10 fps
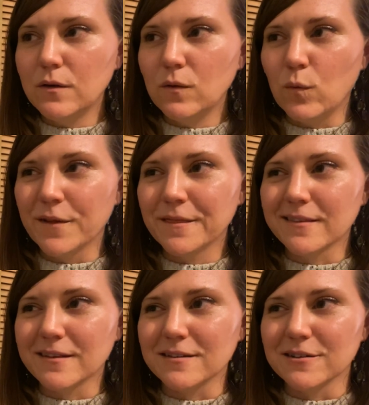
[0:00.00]
one thing
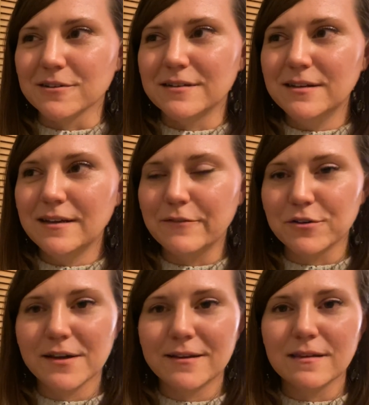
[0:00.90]
that I learned after
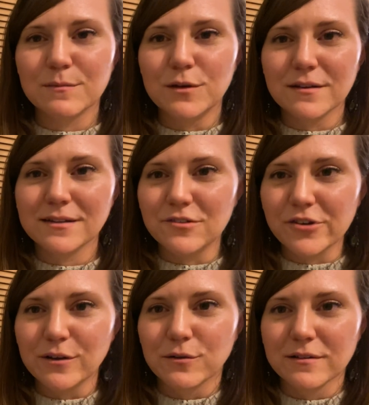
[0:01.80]
taking this music
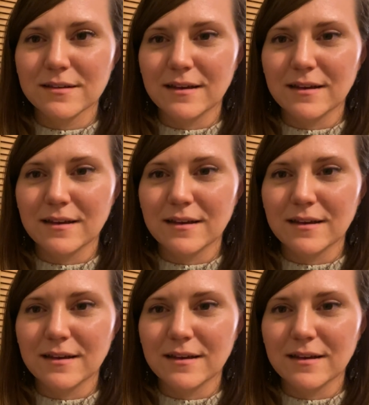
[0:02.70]
teaching course